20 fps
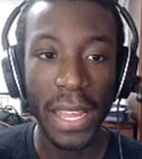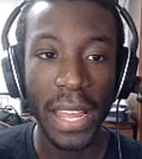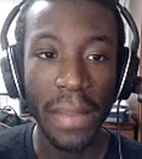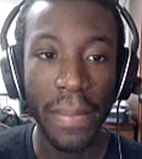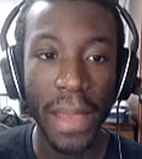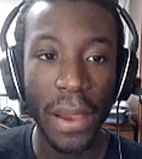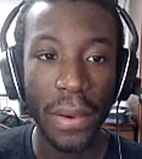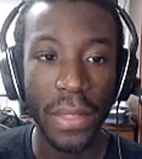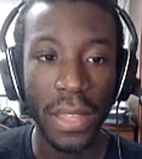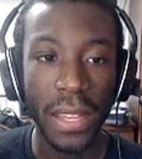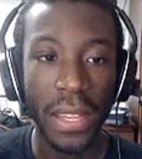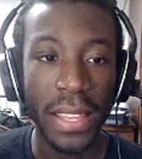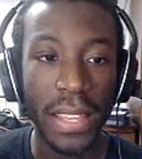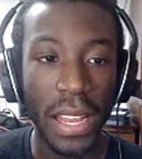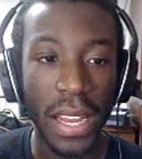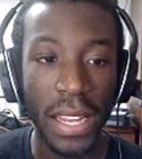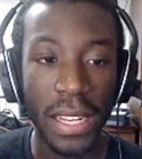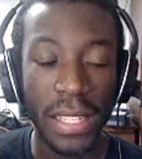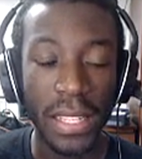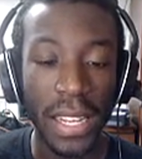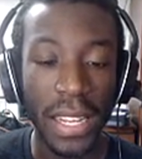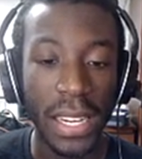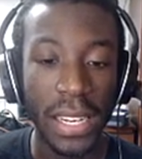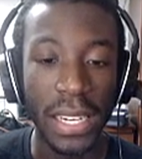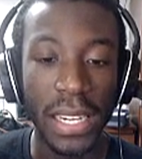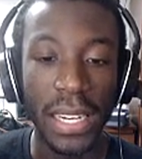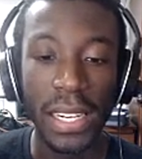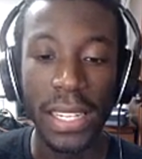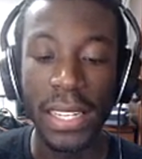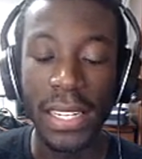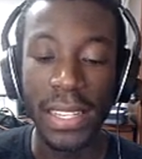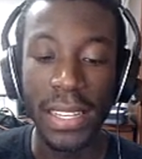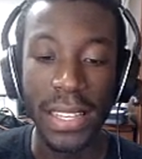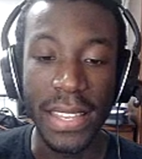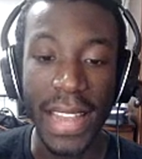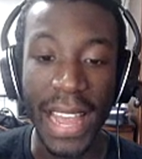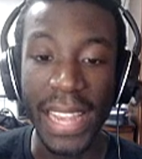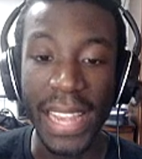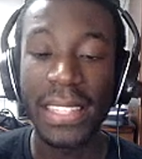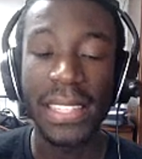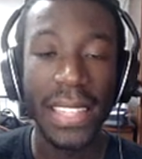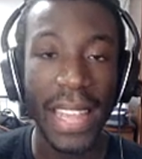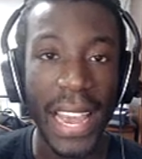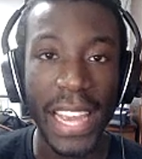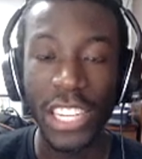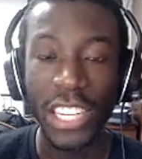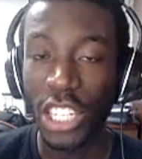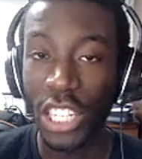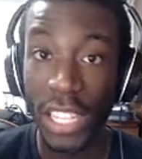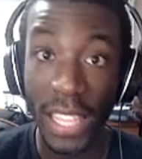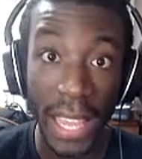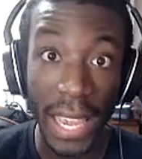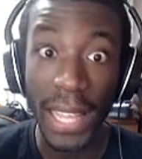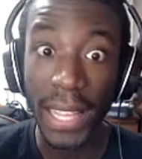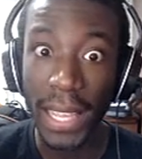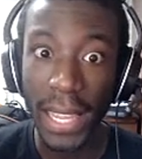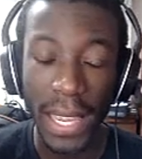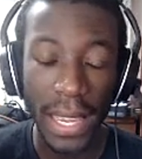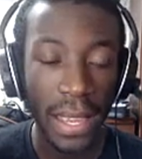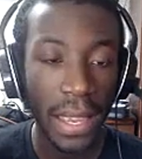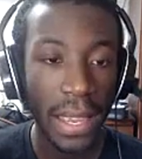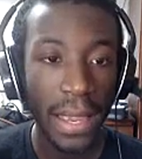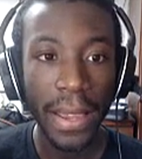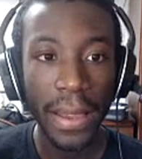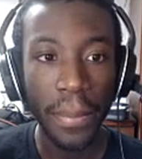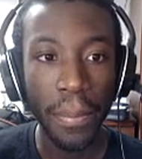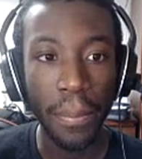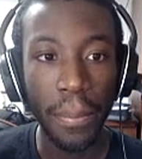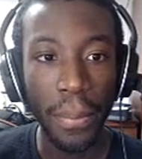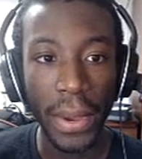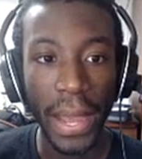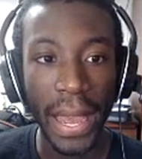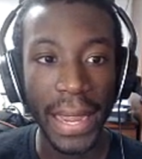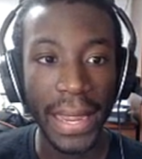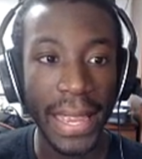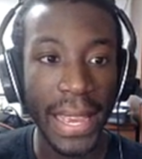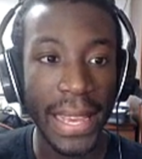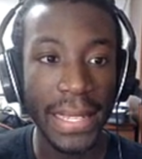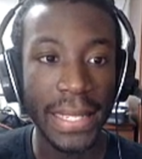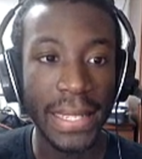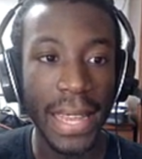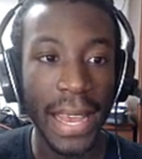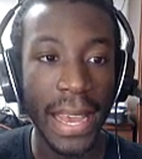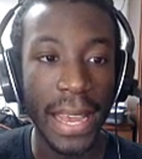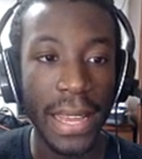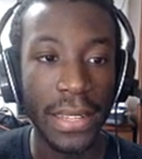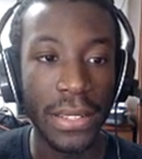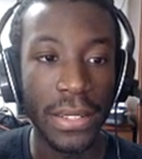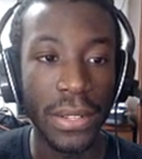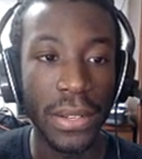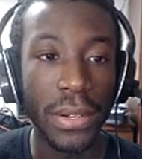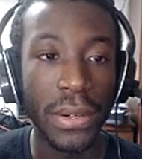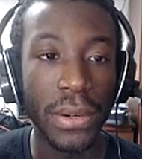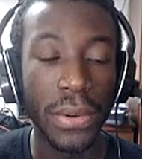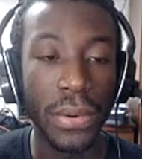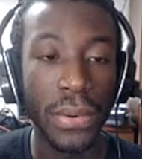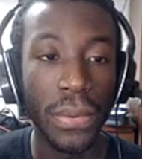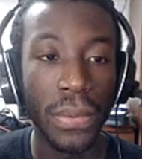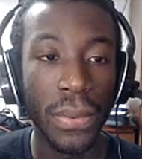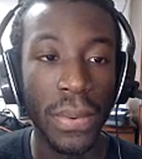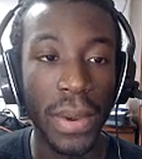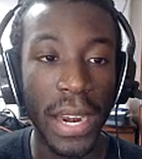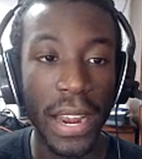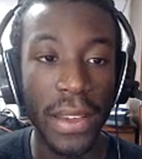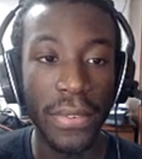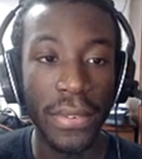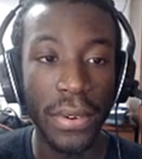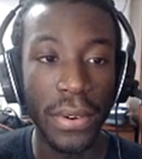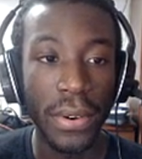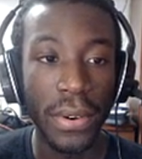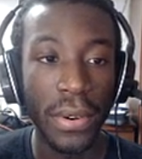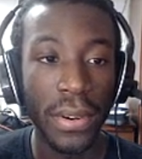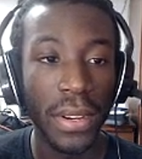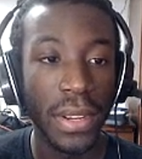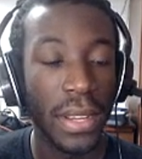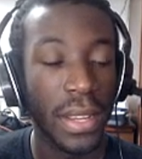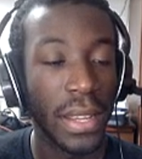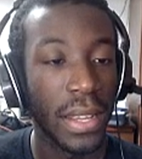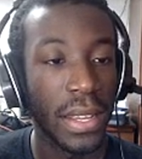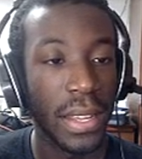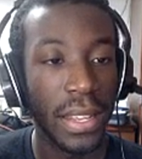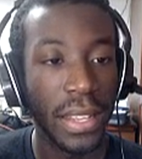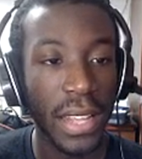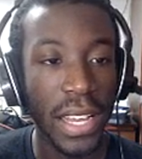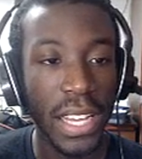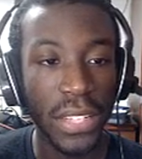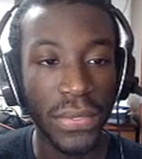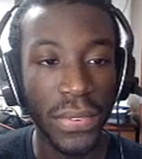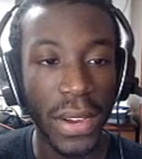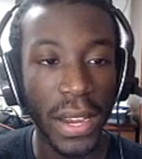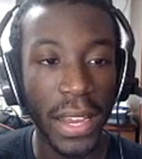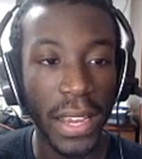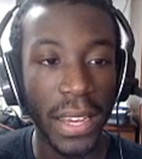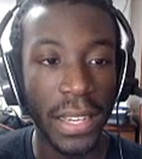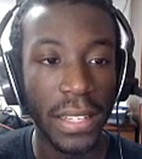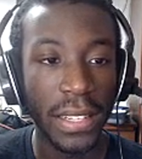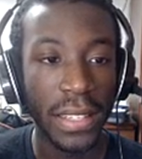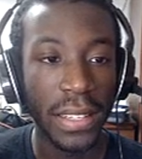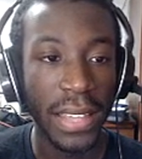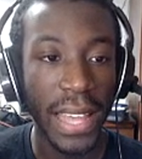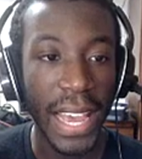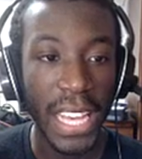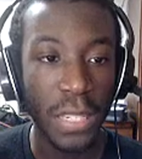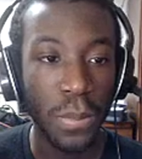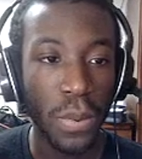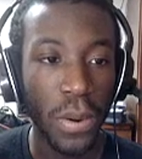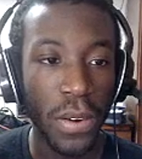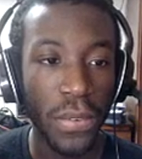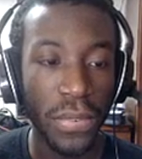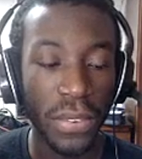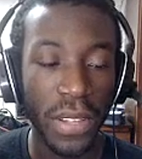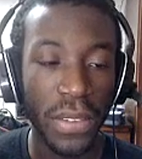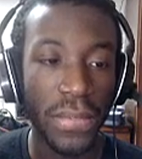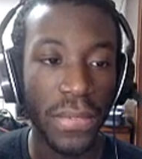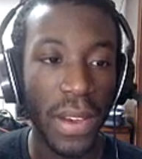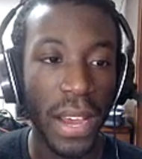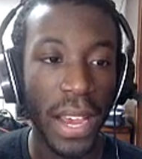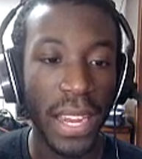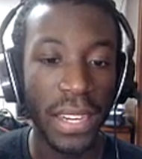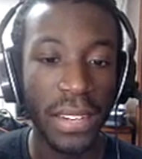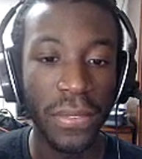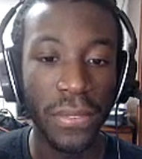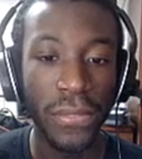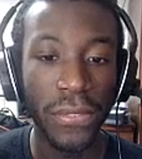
to hit back with a Night Slash and kill it, but I guess not. So whatever. That's fine. That's perfectly fine.